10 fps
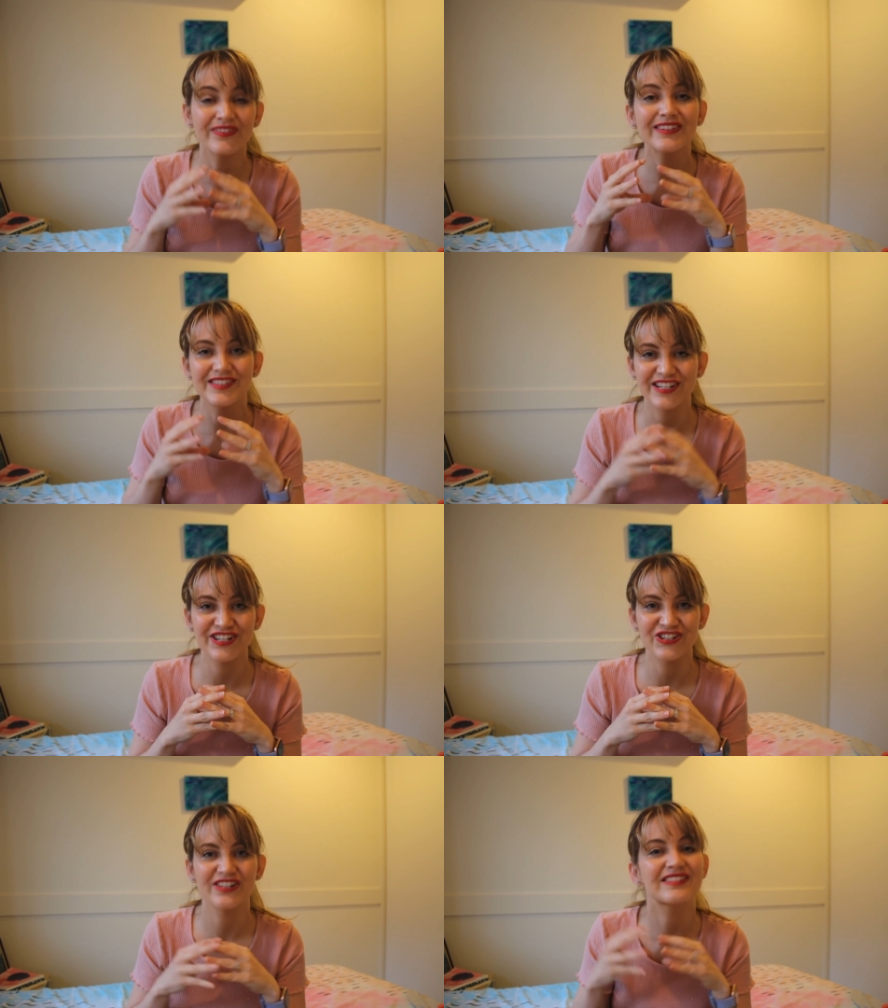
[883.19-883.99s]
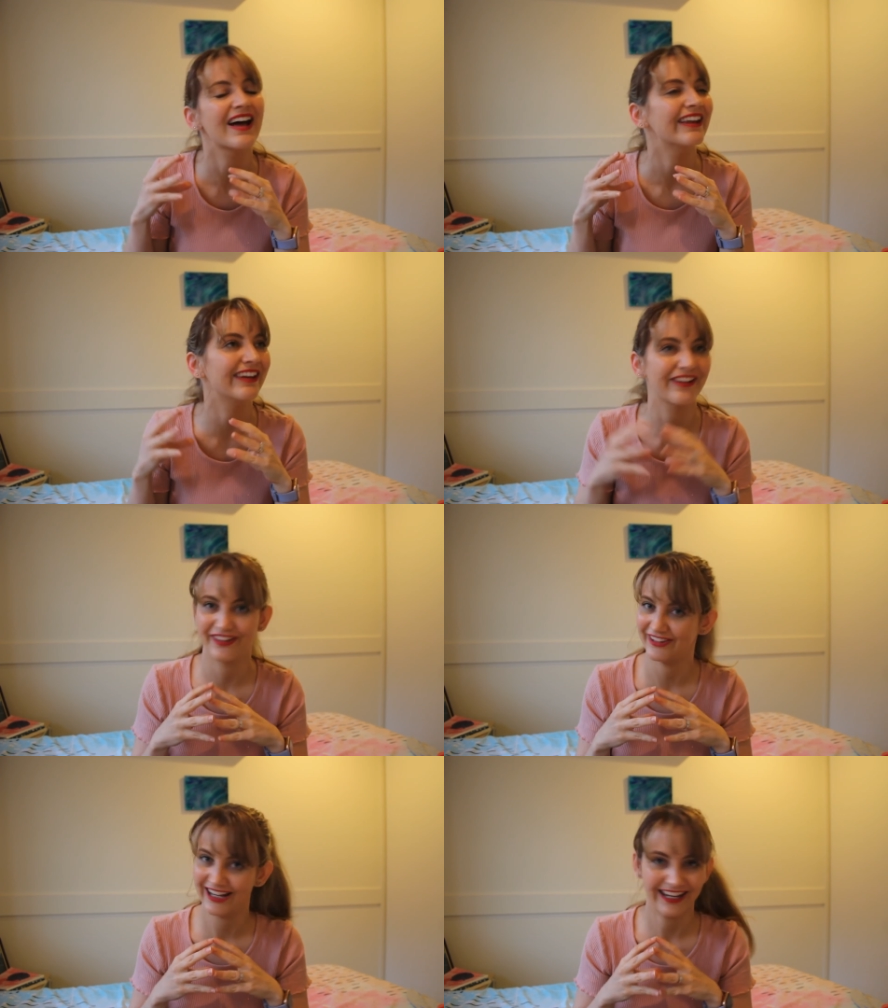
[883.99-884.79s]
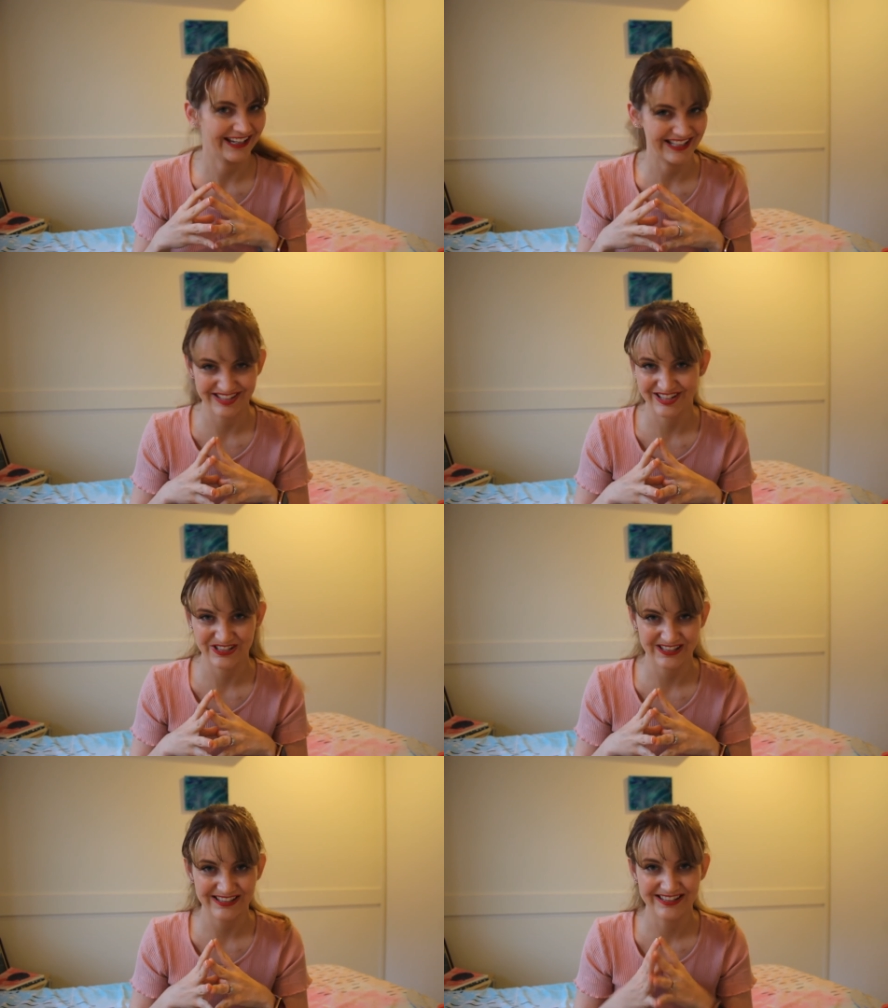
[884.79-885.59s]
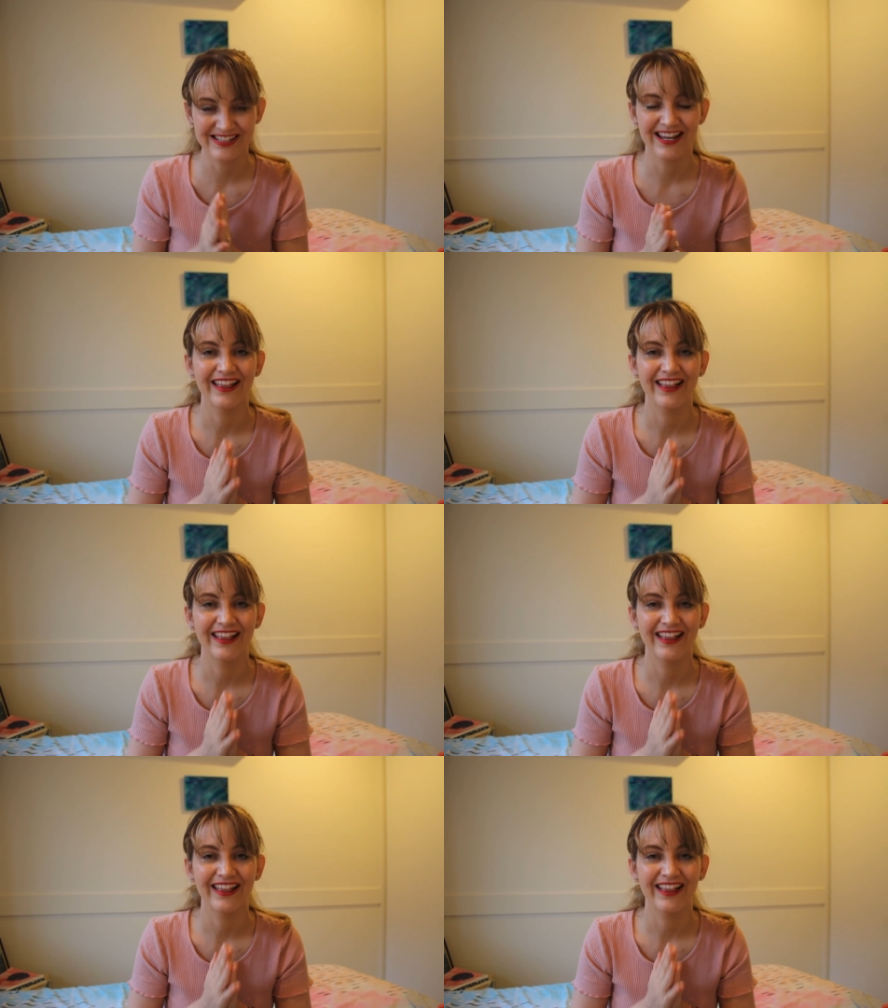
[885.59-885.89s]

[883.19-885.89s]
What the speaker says: CTGs are nothing like ECGs.